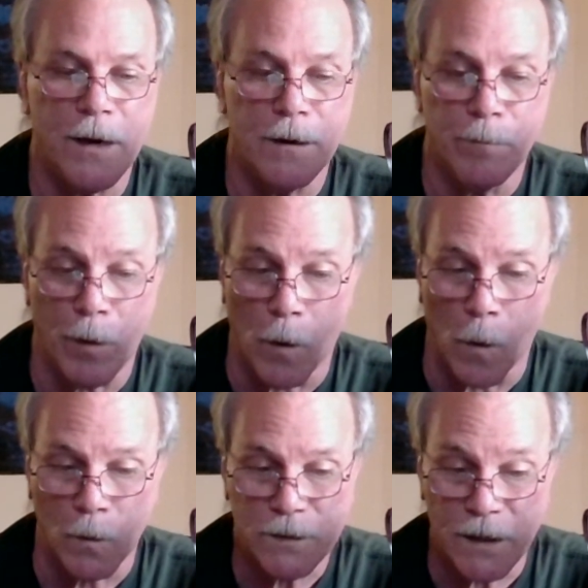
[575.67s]
in a
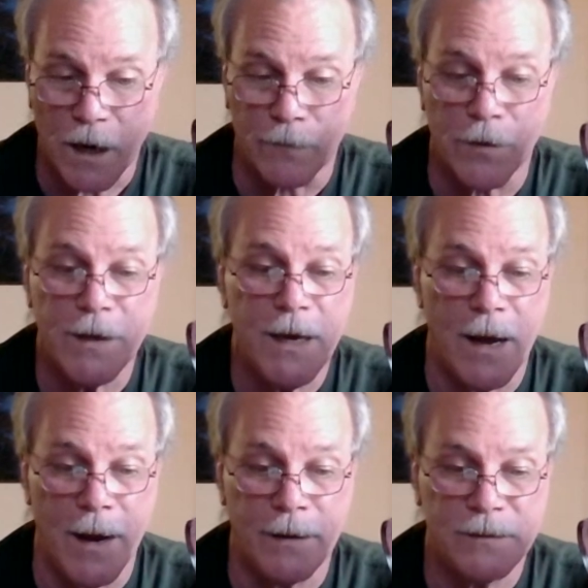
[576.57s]
bowl to cover the
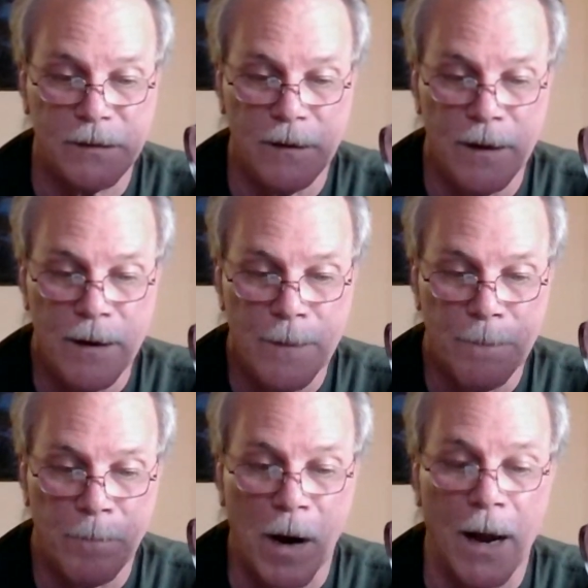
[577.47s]
eggs
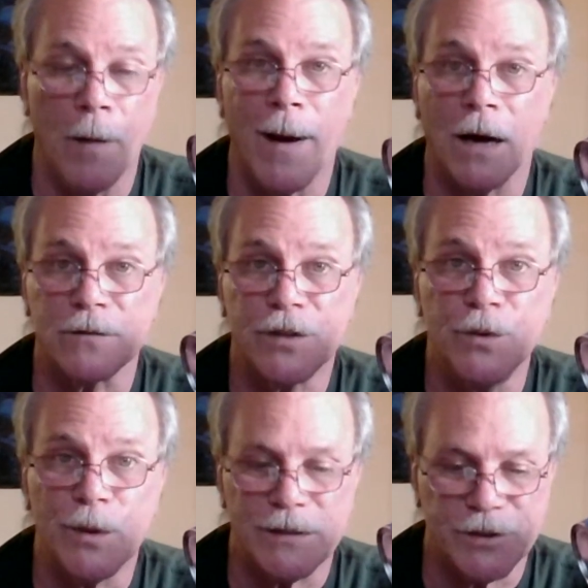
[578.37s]
by about
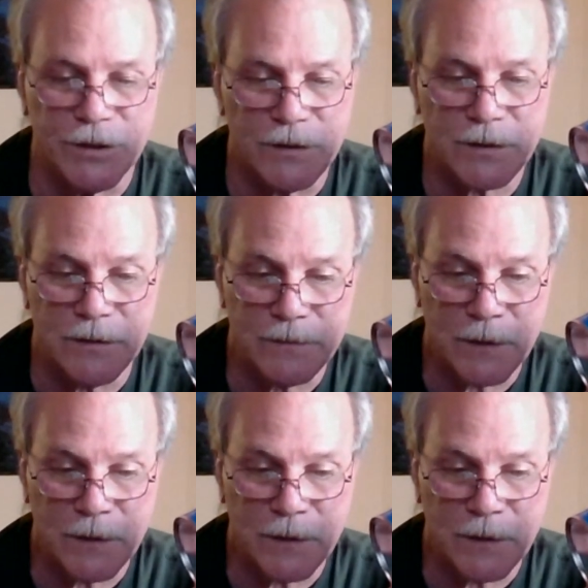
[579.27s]
2 inches.